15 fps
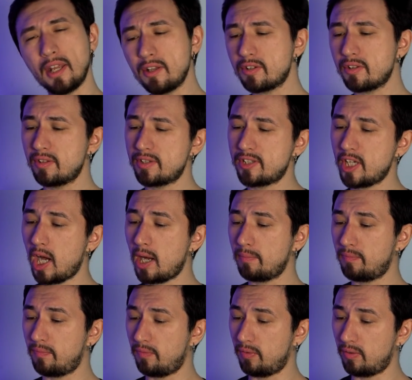into the
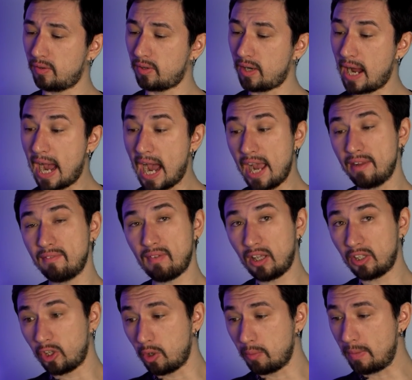top for high
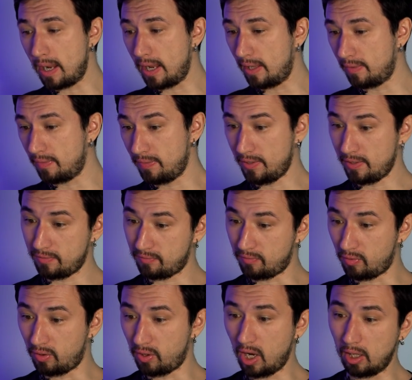volume and
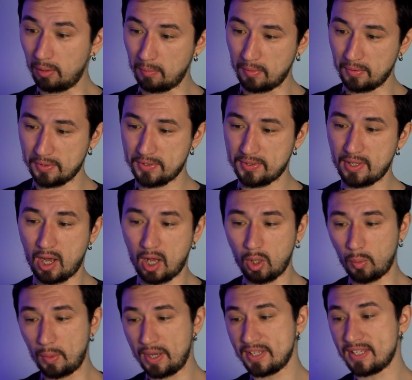therefore almost
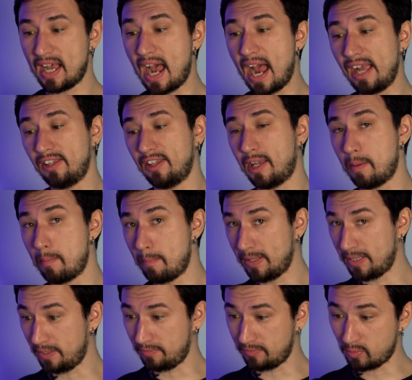always highly
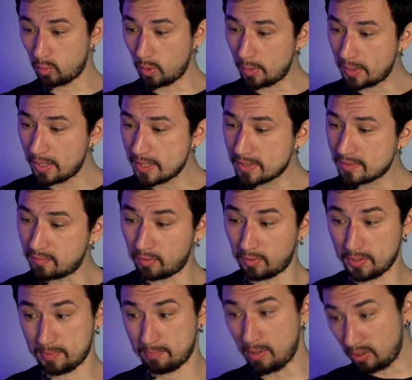competitive queries
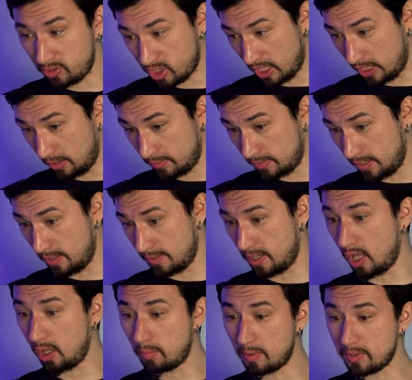for small channels is
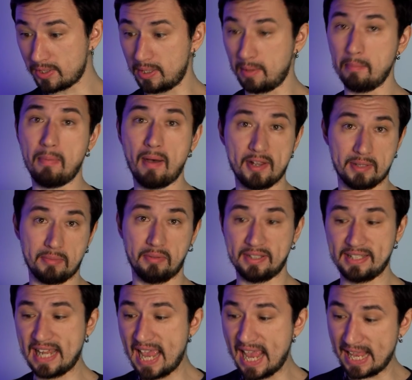almost an impossible
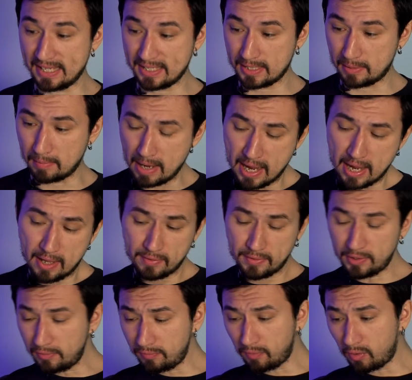task.
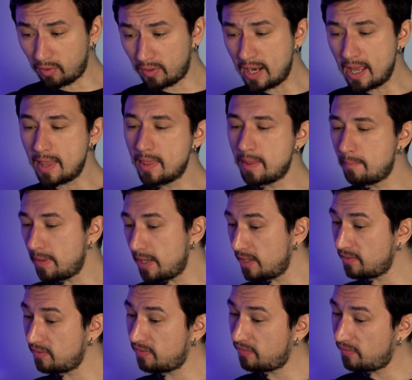Therefore, the
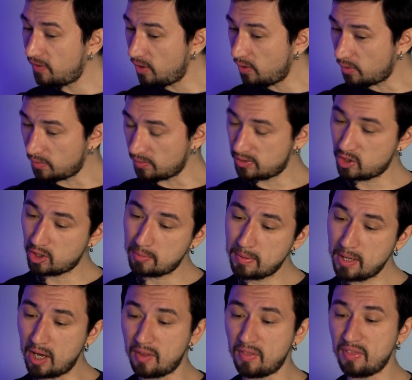main focus should
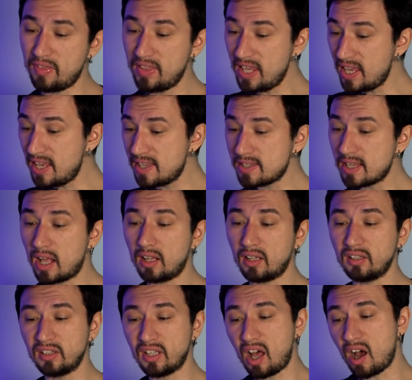be on these
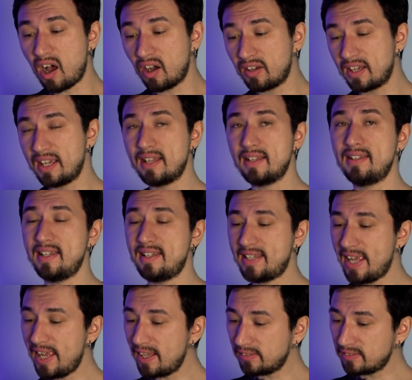long,
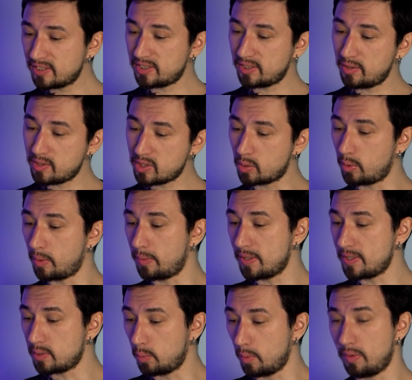detailed search
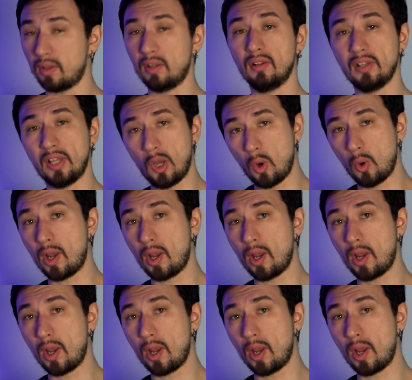queries with low